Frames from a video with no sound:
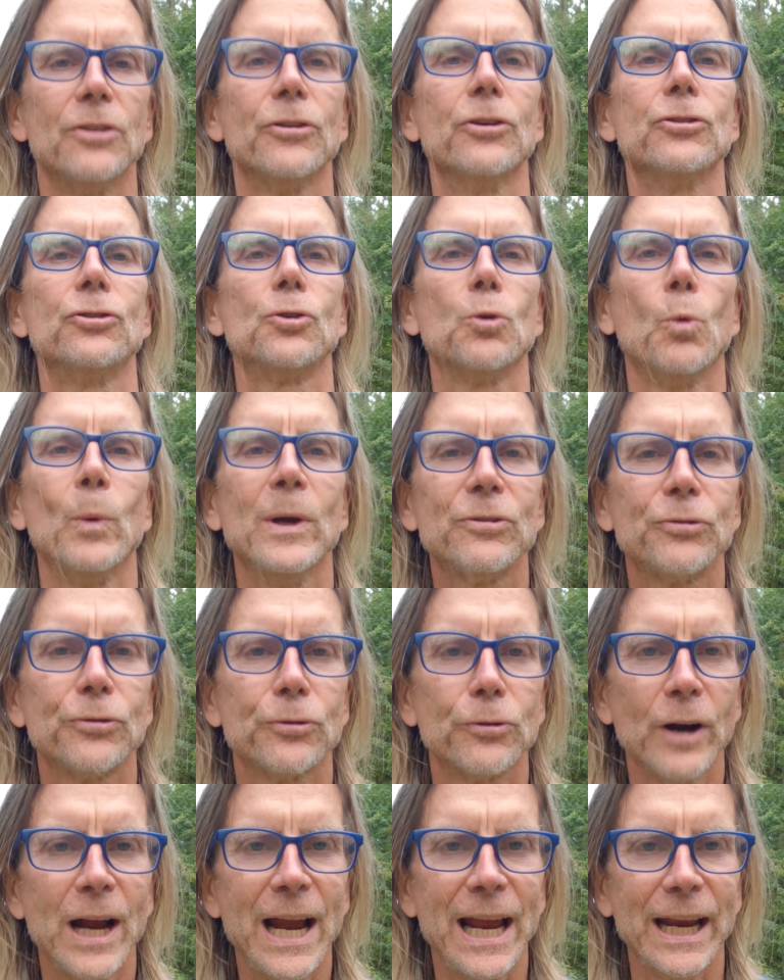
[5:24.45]
the Swiss
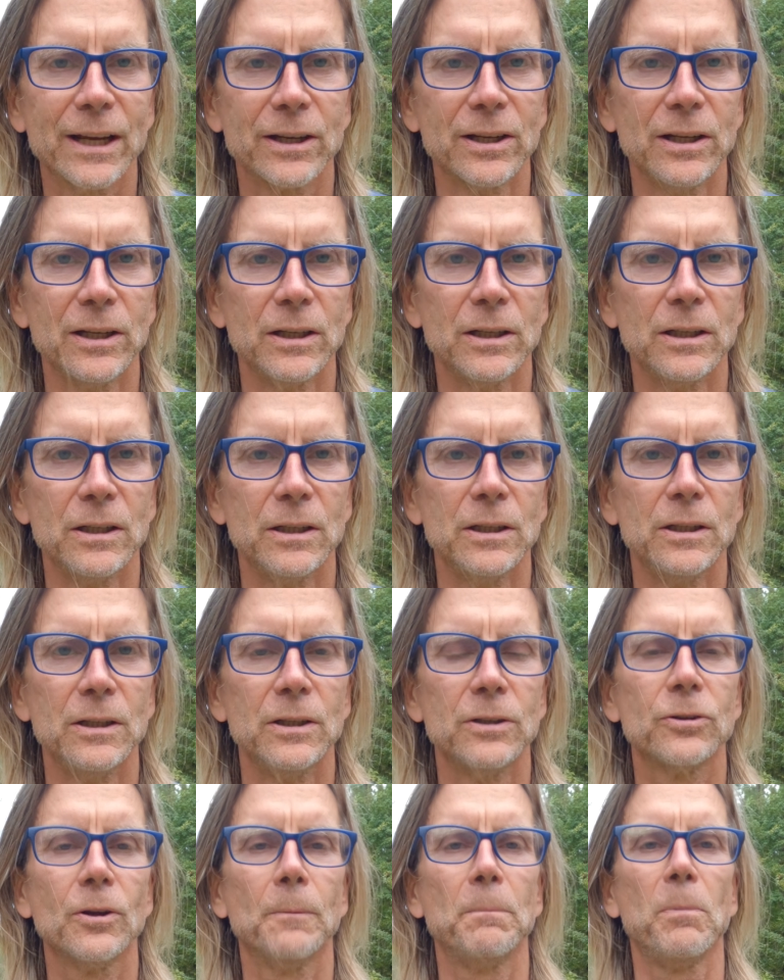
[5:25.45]
franc,
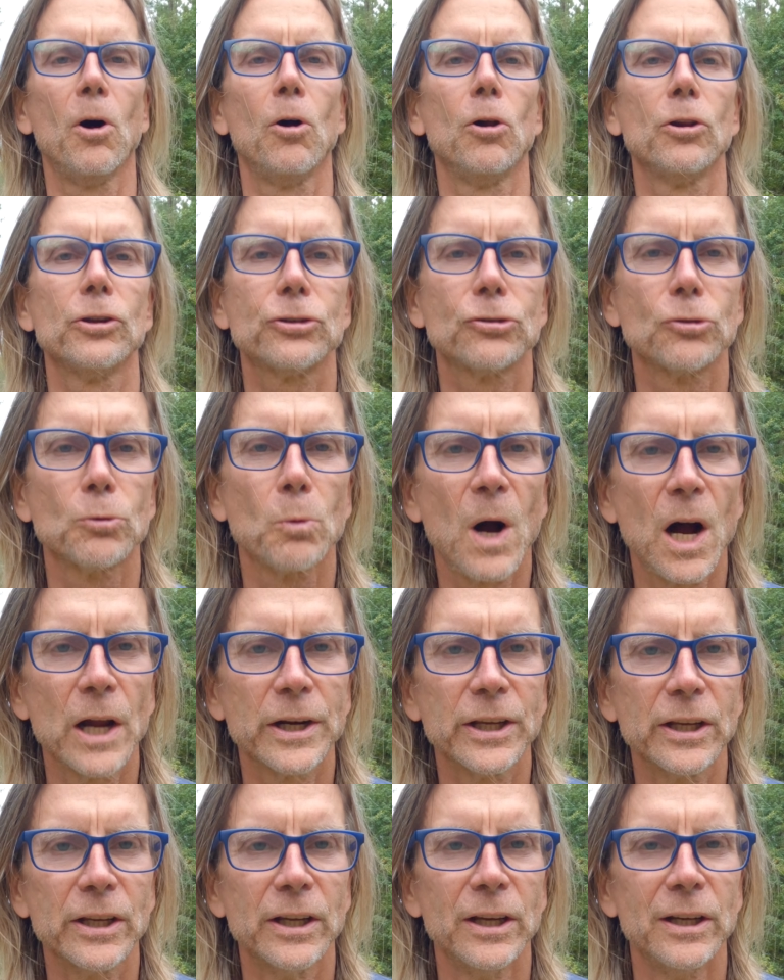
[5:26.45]
the Polish
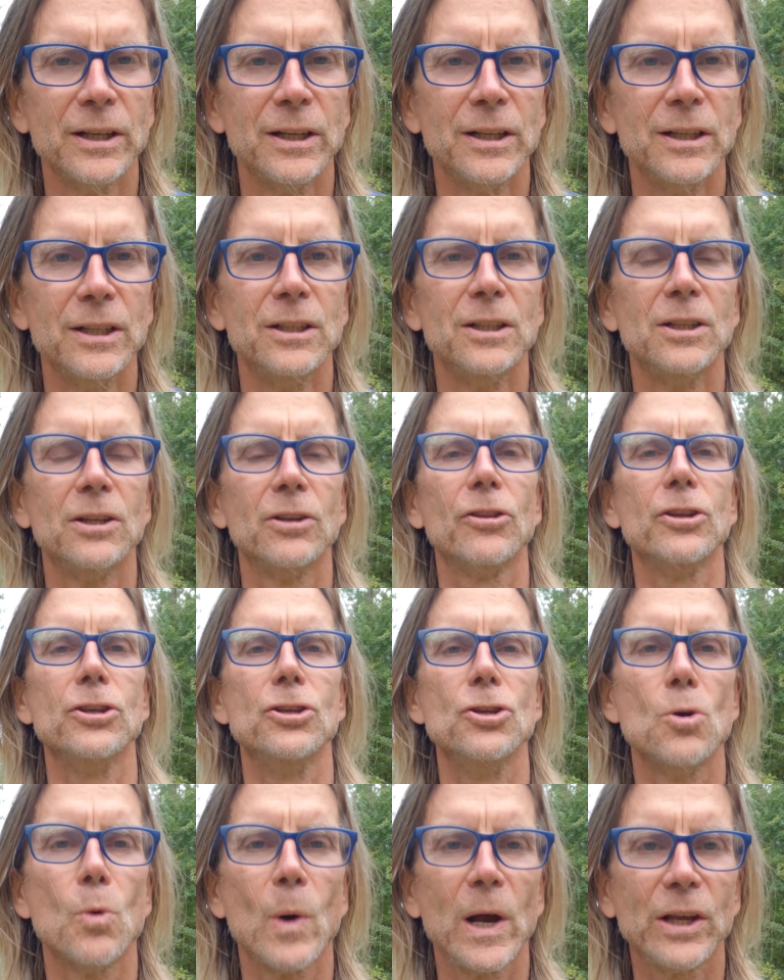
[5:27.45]
zloty, the
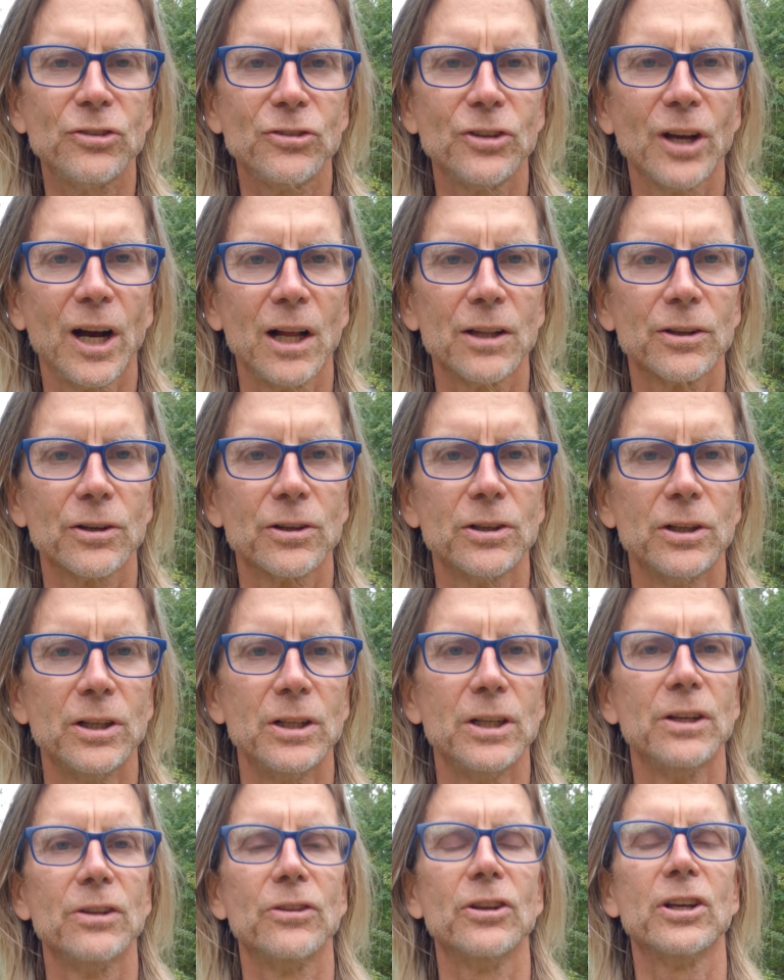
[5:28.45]
US dollar,
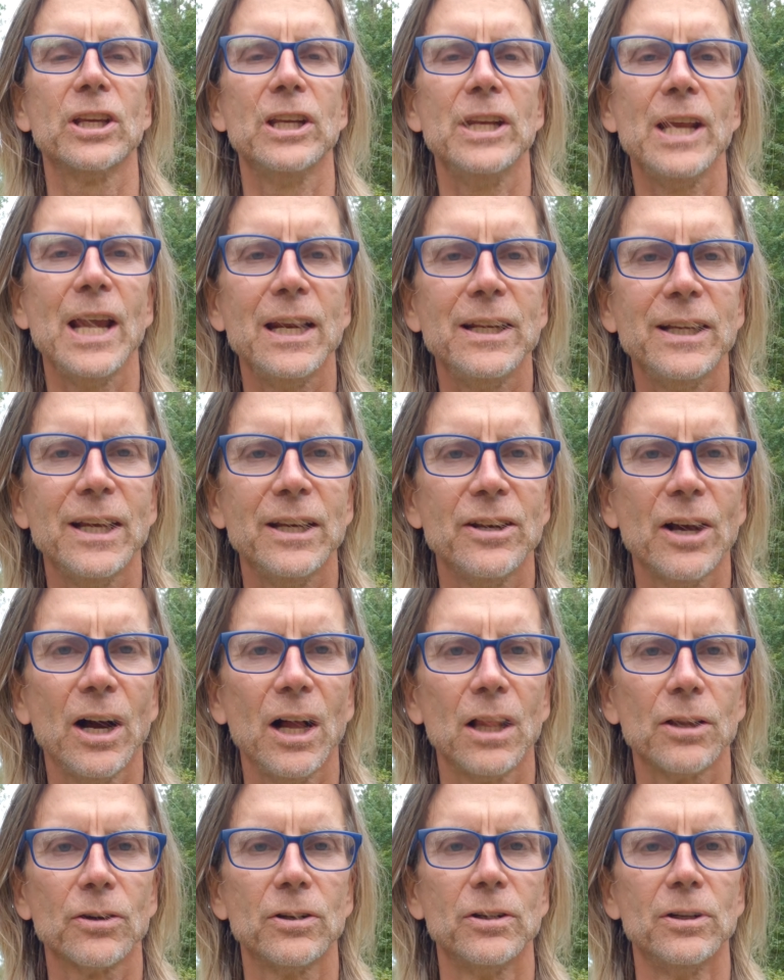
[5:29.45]
the Canadian
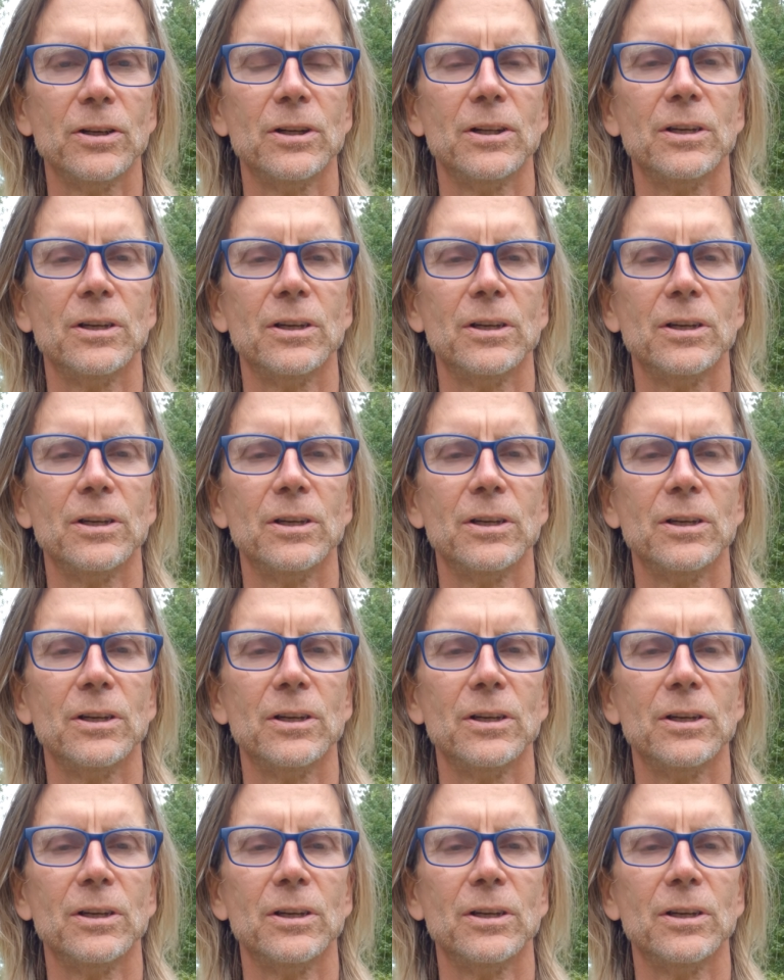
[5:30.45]
dollar.